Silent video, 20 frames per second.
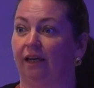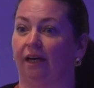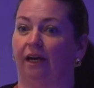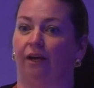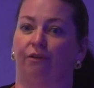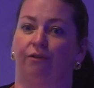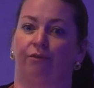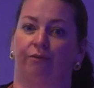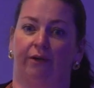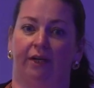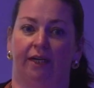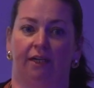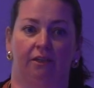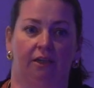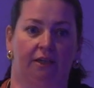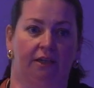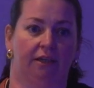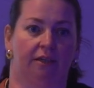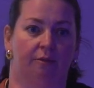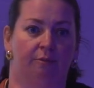At 3
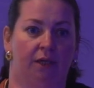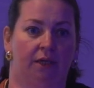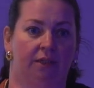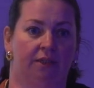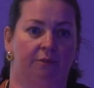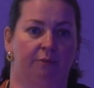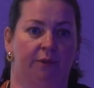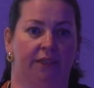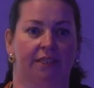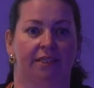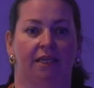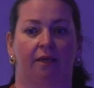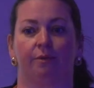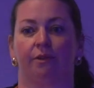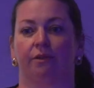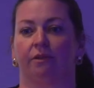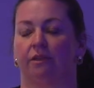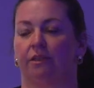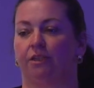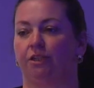o'clock in the morning when it's
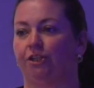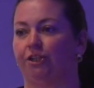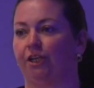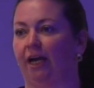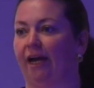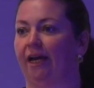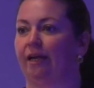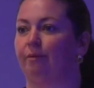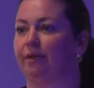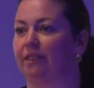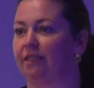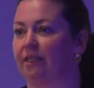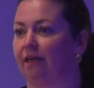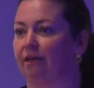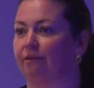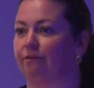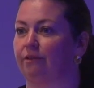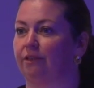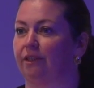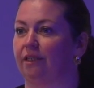absolutely chiming
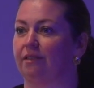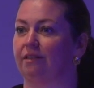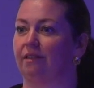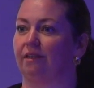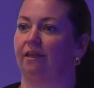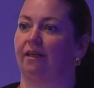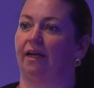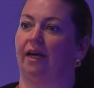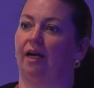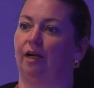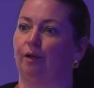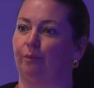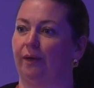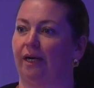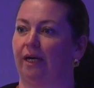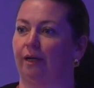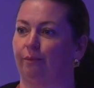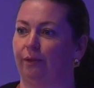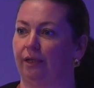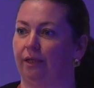down, is it going to help
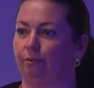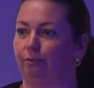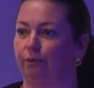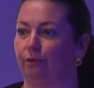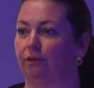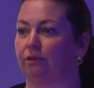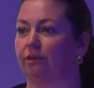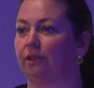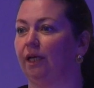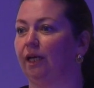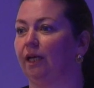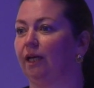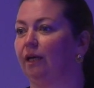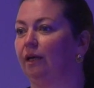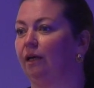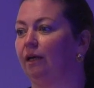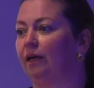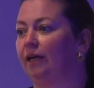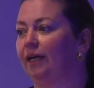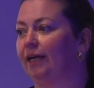our people
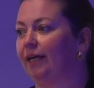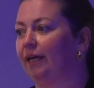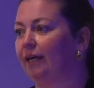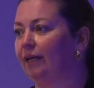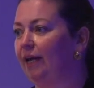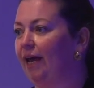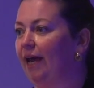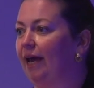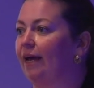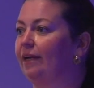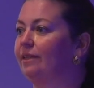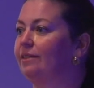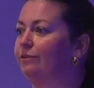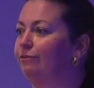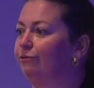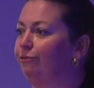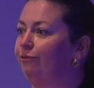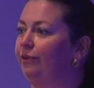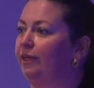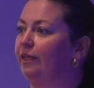connect
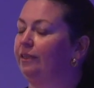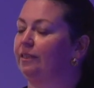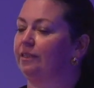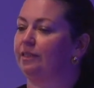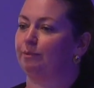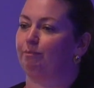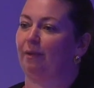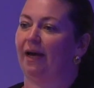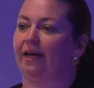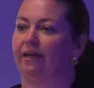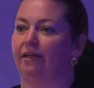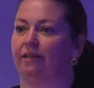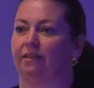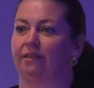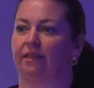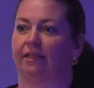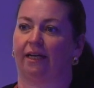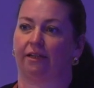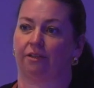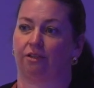and feel inspired
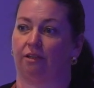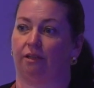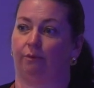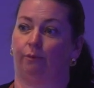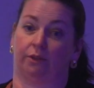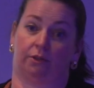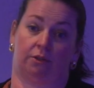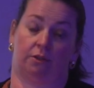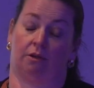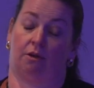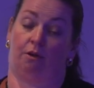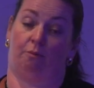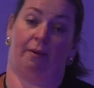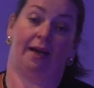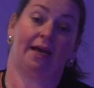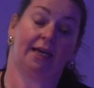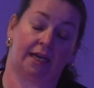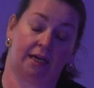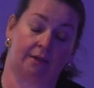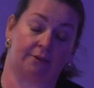and actually want to go
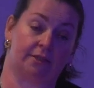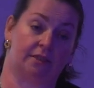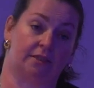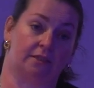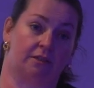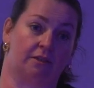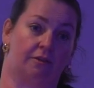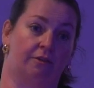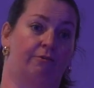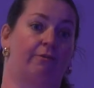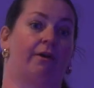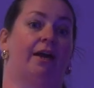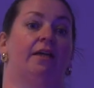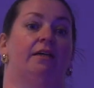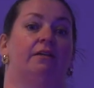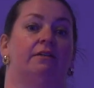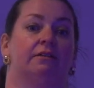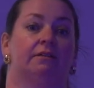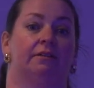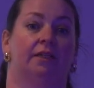back out into the
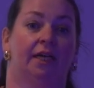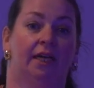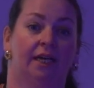rain and